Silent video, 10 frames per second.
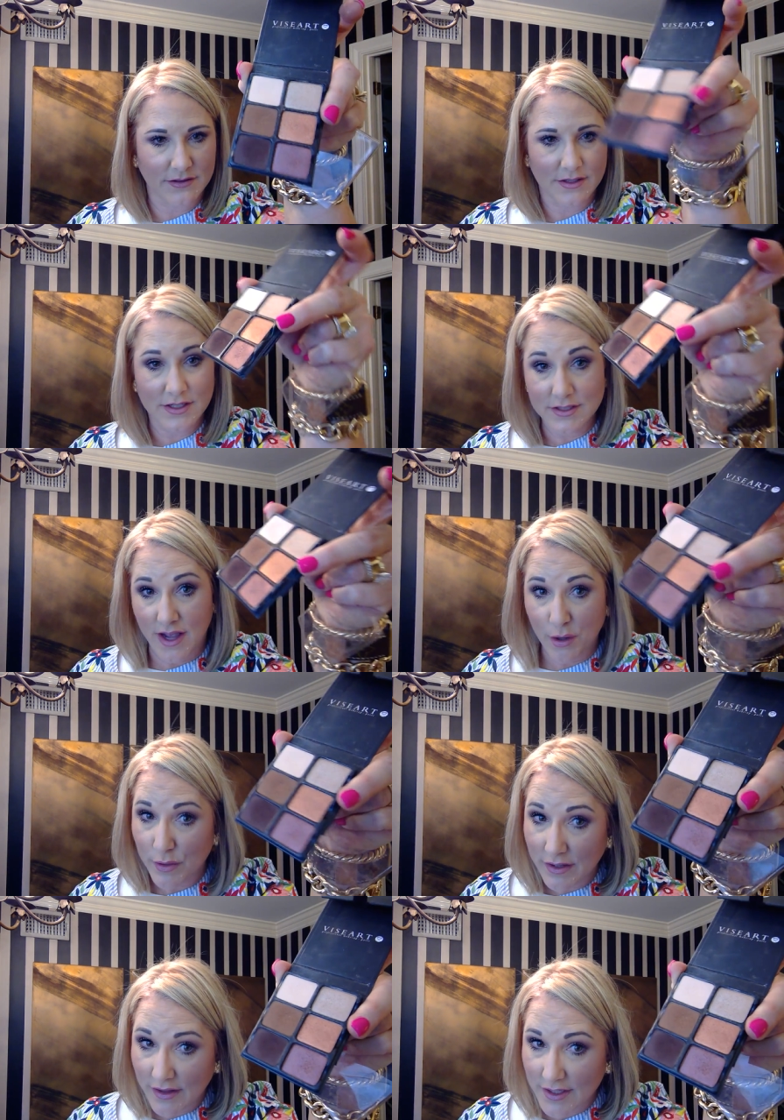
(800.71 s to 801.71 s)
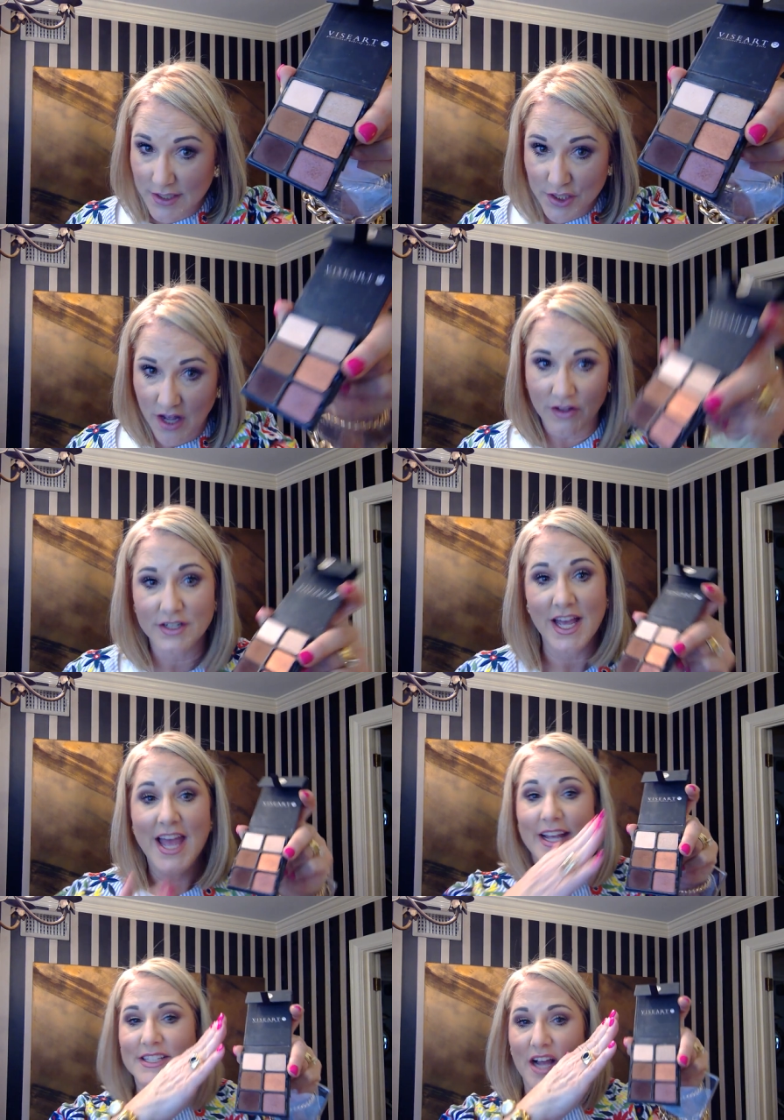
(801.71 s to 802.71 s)
because I really like these colors.
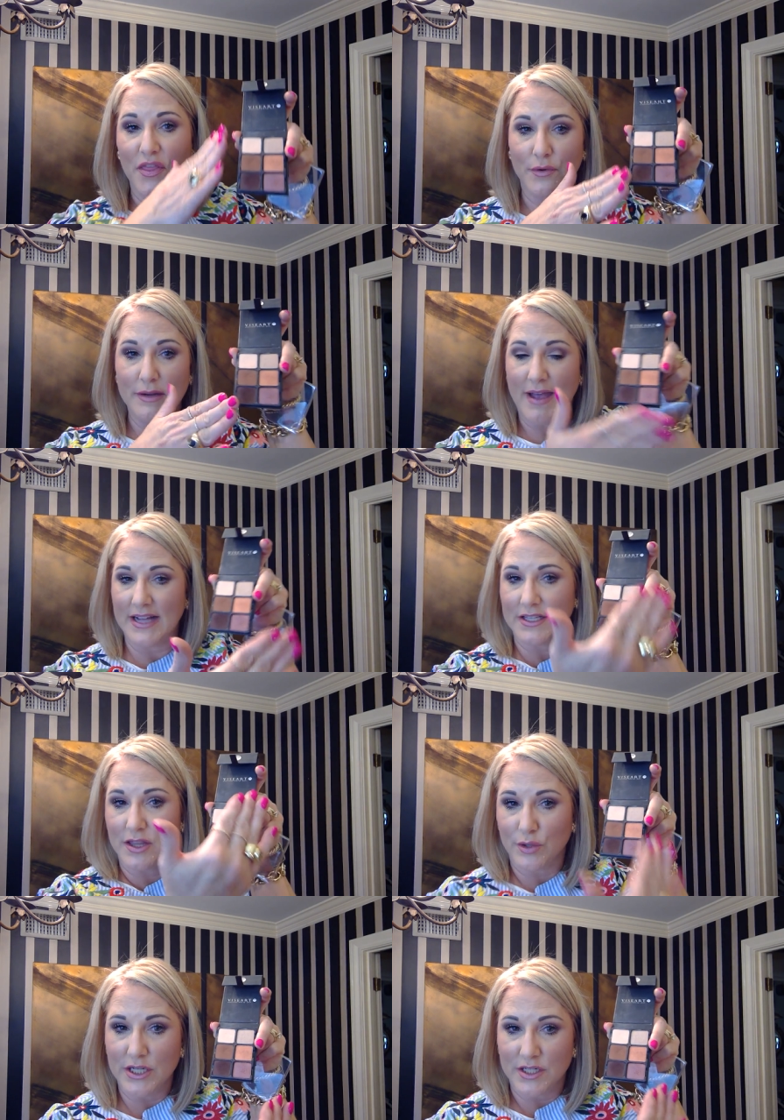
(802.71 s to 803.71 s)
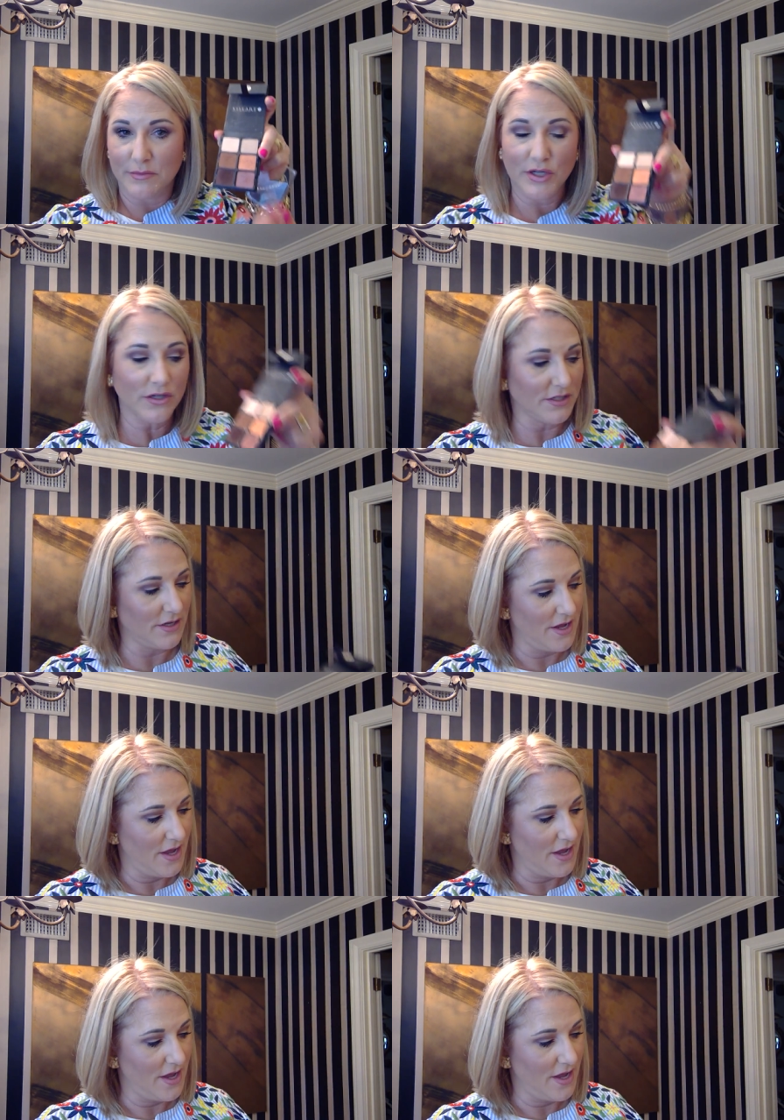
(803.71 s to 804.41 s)
It's got three mattes and three shimmers.